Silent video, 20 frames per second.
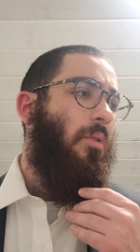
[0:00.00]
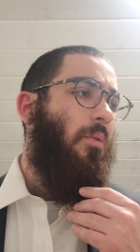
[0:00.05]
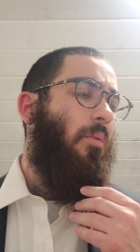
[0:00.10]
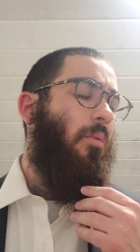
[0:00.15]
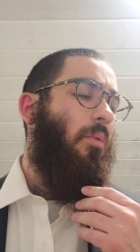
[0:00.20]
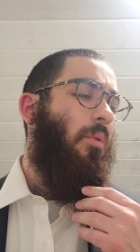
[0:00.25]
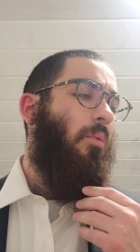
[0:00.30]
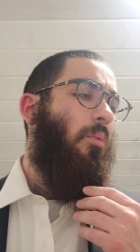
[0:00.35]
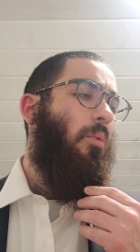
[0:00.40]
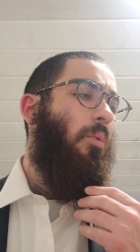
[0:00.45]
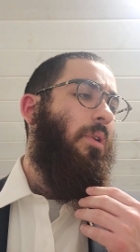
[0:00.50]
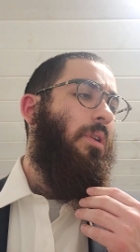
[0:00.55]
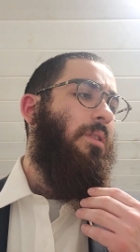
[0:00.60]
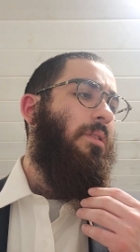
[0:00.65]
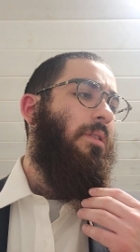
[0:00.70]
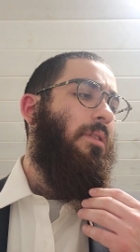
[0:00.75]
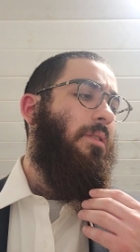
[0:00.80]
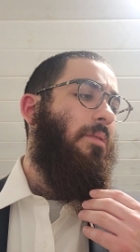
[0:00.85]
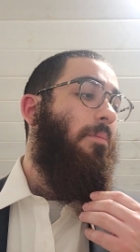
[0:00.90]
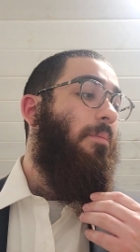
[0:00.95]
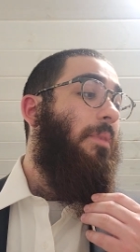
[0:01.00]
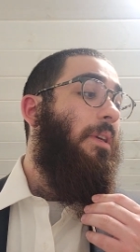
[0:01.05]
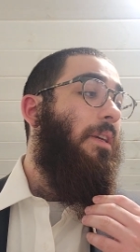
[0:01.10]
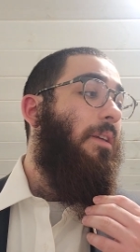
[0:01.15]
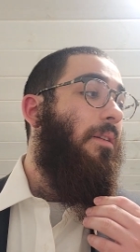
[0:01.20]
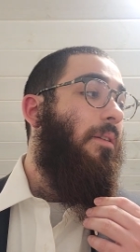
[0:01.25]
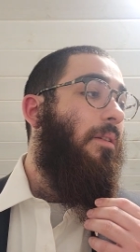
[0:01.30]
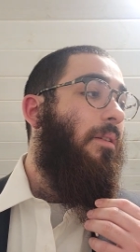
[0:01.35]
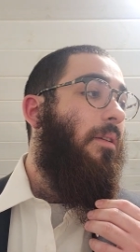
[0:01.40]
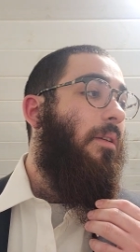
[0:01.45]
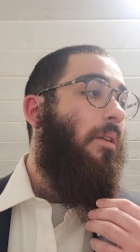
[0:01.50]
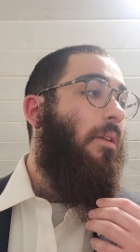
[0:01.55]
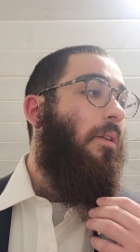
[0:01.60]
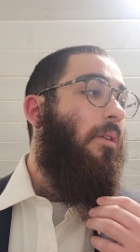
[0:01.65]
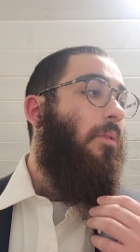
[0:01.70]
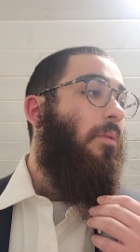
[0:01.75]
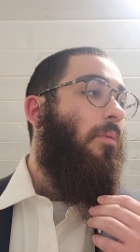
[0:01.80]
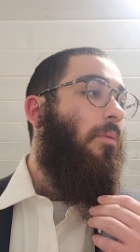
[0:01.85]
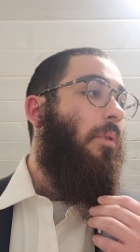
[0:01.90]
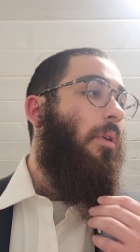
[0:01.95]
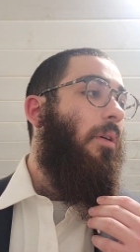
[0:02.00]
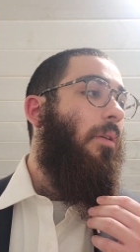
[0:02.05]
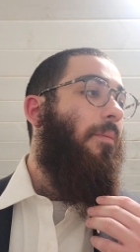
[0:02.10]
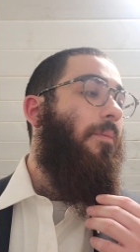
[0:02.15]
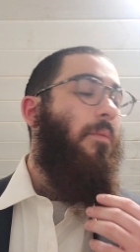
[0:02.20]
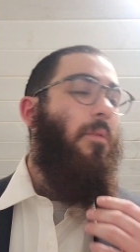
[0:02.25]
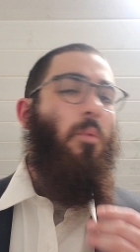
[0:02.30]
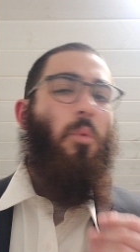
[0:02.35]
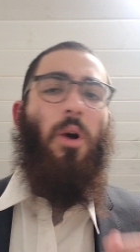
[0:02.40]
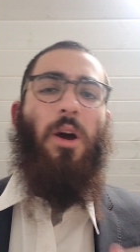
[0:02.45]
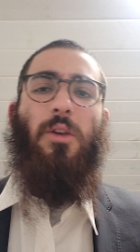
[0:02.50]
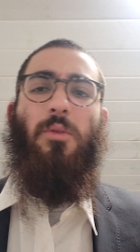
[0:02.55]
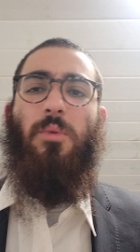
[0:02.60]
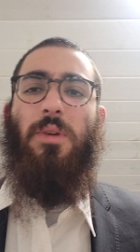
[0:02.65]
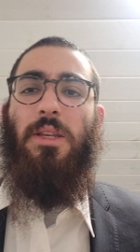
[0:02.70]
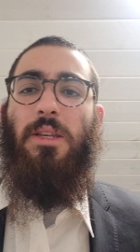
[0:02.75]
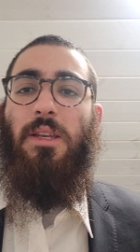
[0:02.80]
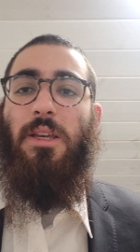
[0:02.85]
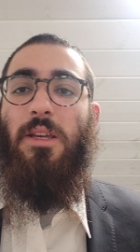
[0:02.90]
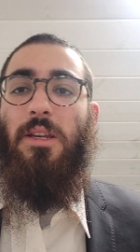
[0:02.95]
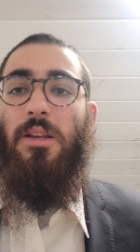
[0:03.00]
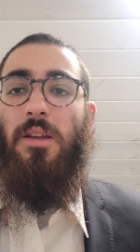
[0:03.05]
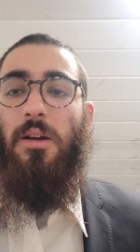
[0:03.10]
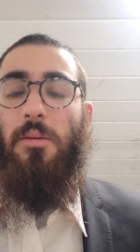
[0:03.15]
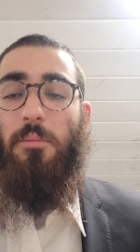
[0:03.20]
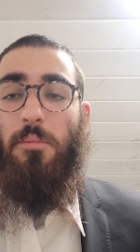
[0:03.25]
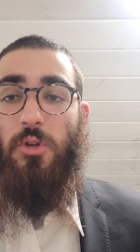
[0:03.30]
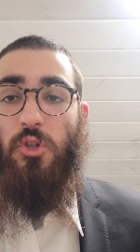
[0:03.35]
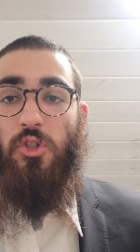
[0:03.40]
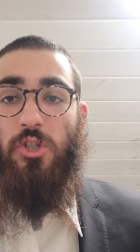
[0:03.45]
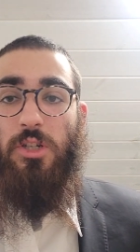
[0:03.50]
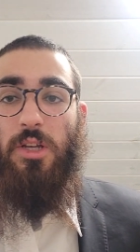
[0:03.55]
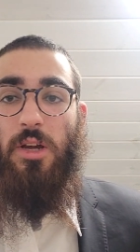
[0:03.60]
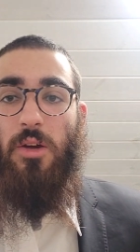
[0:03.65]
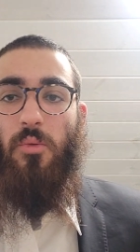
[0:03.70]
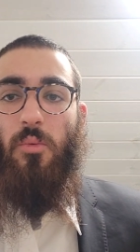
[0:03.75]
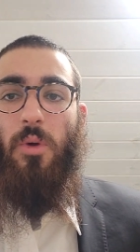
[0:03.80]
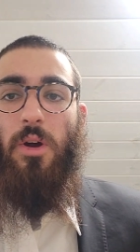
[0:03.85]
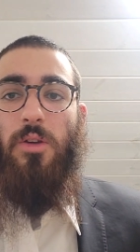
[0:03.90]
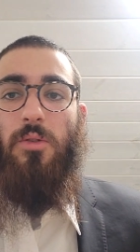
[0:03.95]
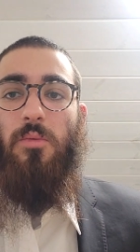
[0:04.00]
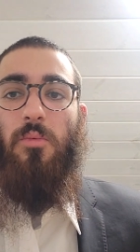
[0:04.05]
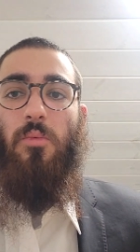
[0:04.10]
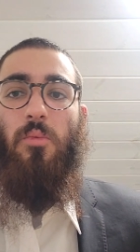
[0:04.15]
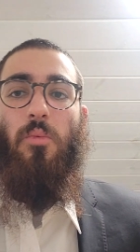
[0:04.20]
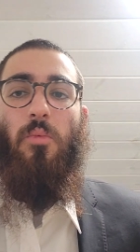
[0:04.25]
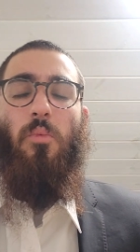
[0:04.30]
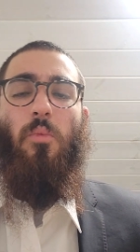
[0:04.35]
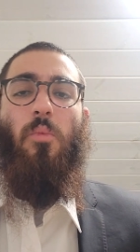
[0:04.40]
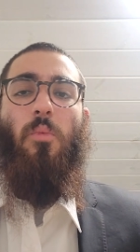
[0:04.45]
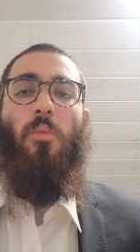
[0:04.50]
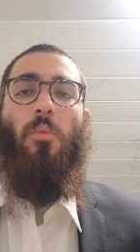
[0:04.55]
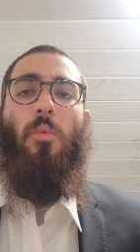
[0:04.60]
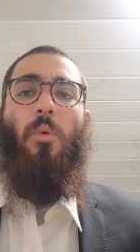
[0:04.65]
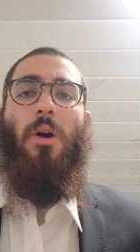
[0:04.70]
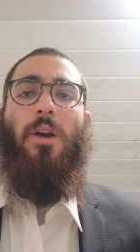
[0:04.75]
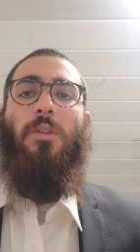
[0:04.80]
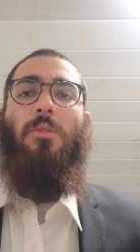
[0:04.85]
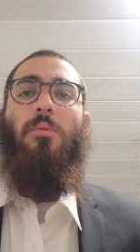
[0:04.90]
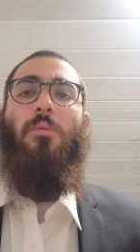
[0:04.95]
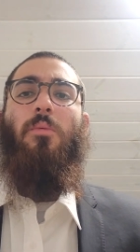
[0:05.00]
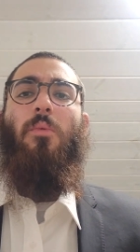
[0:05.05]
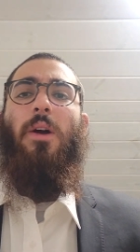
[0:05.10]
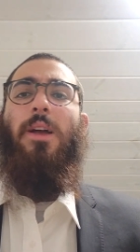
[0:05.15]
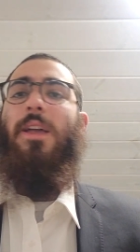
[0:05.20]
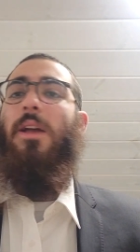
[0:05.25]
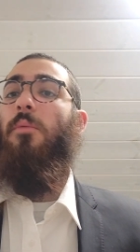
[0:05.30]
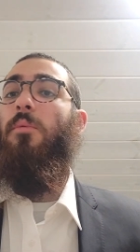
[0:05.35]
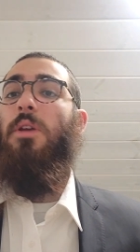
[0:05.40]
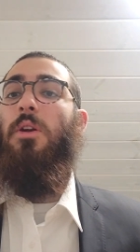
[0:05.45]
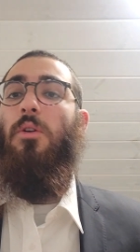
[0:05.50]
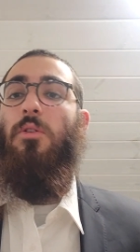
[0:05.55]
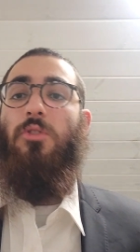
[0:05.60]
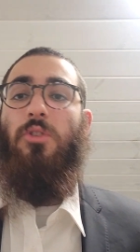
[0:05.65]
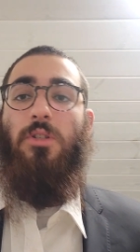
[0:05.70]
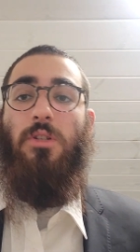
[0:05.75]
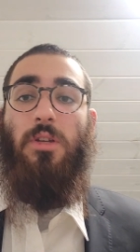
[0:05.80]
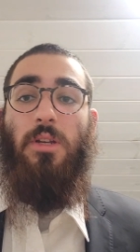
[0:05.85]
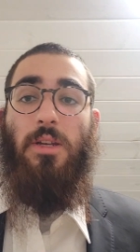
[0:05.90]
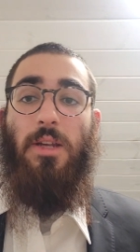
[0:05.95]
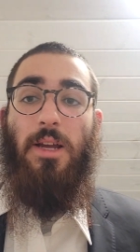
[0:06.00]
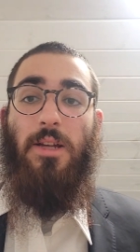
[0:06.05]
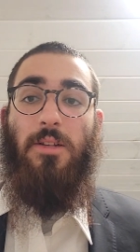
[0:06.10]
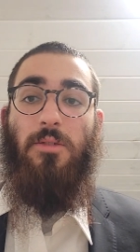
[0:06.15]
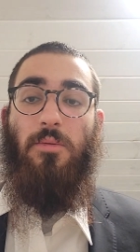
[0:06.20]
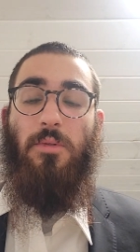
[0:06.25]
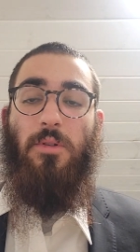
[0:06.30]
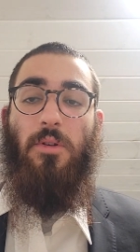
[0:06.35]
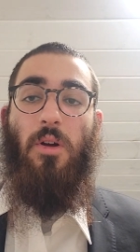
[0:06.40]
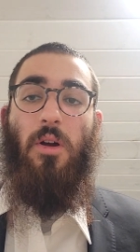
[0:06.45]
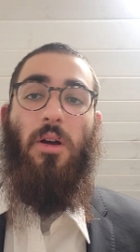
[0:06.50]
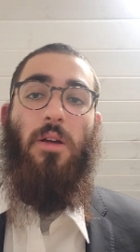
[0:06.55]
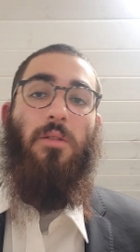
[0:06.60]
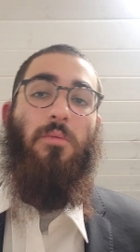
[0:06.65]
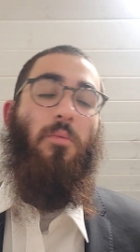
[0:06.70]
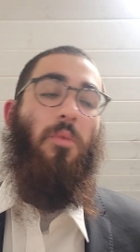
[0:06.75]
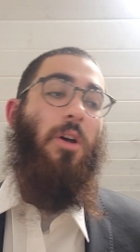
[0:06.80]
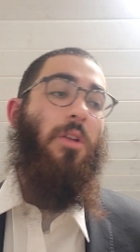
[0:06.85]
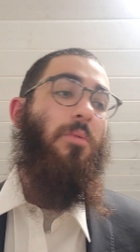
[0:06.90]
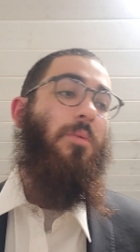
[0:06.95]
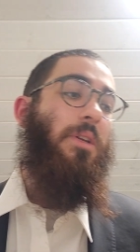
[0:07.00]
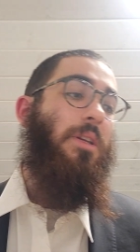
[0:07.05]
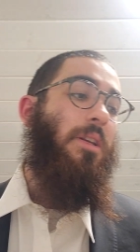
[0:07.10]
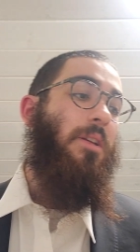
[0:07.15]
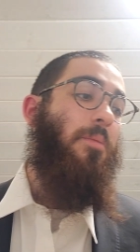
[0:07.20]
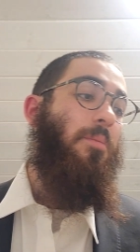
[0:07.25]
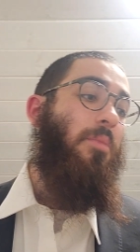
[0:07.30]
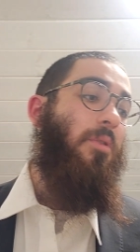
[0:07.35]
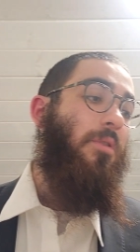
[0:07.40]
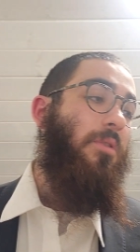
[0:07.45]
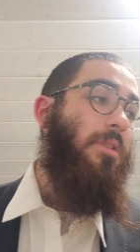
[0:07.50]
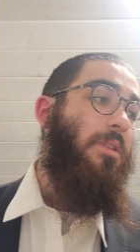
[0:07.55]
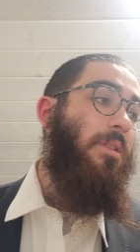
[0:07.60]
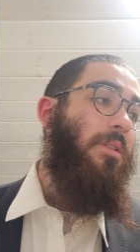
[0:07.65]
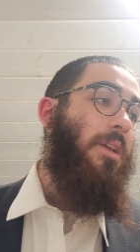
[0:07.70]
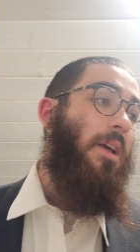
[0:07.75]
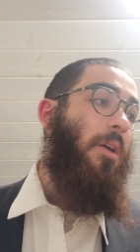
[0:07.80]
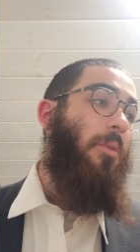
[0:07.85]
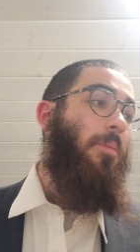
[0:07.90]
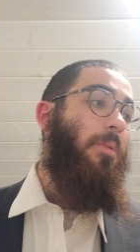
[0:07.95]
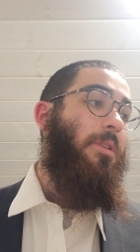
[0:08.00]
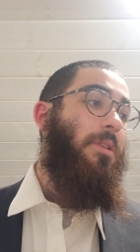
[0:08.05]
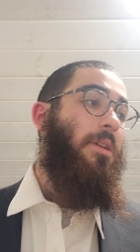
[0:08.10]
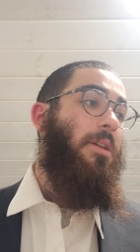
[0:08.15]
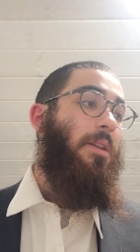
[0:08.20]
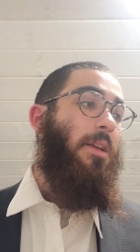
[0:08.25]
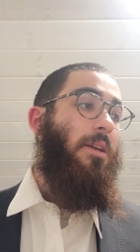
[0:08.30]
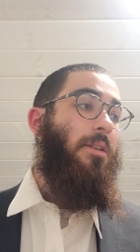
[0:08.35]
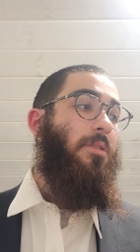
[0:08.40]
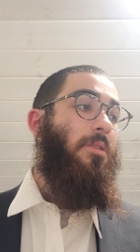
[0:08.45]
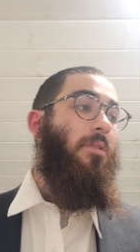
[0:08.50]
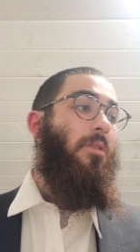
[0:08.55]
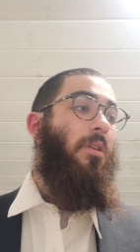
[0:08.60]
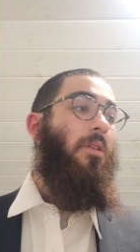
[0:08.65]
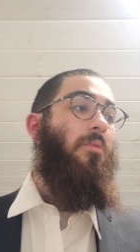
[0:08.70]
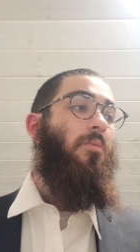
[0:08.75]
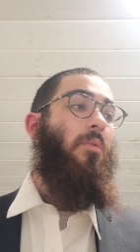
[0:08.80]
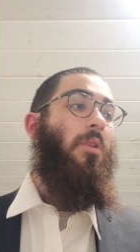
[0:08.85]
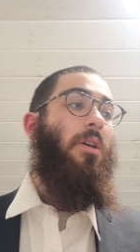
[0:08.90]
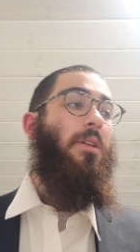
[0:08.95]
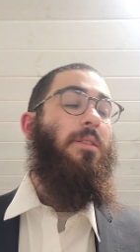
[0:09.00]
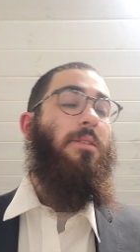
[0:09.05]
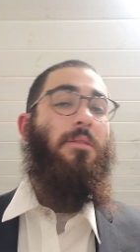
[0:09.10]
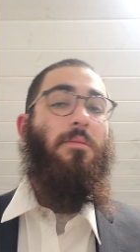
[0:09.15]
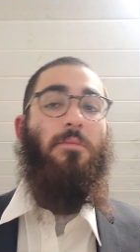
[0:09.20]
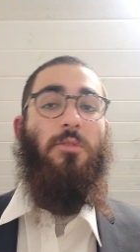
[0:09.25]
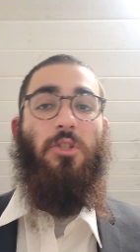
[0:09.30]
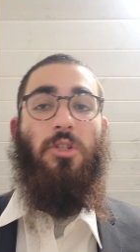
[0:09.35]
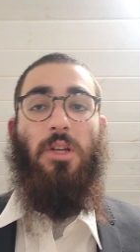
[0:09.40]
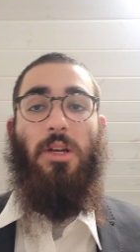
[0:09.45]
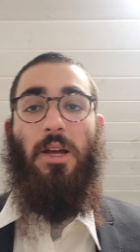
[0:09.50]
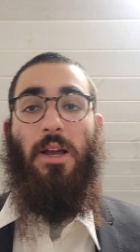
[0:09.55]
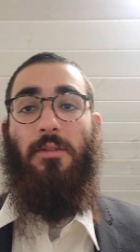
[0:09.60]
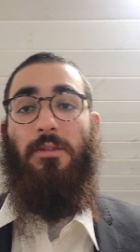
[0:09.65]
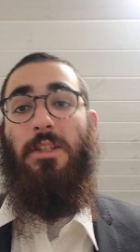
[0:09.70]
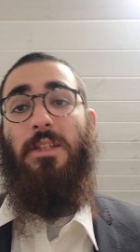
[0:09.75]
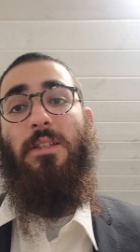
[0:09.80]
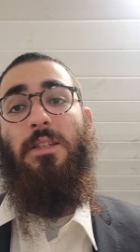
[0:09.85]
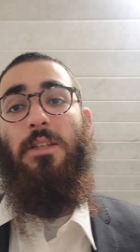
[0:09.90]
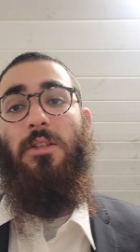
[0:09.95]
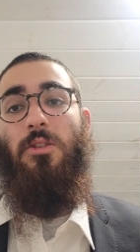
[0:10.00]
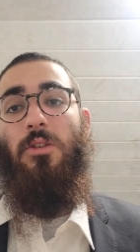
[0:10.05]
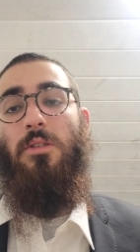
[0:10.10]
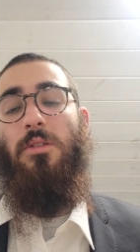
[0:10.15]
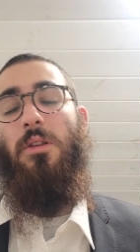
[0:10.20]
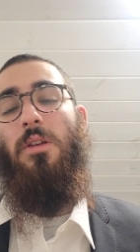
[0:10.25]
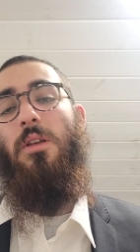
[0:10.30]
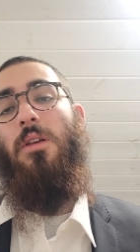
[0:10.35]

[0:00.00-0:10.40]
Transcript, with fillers: W what does this mean? Well, why do we need Mashiach? Why do why do why can we all just connect with God? Why do we need a person to help us connect to God? Why does the Mashiach have to teach us?